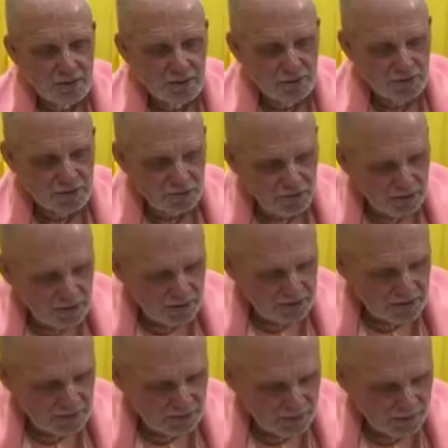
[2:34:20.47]
So it's a good
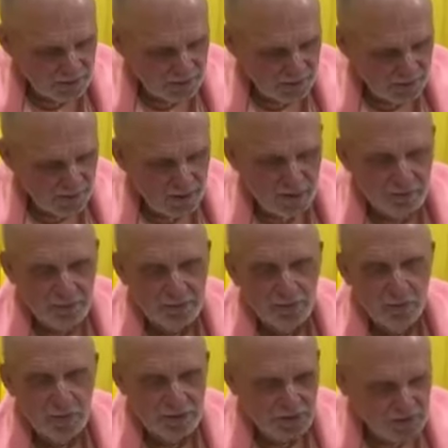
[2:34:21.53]
example.
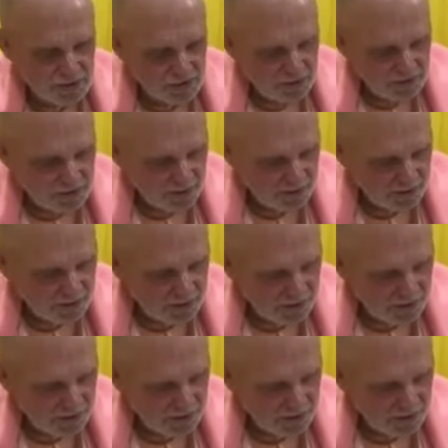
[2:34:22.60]
But what is the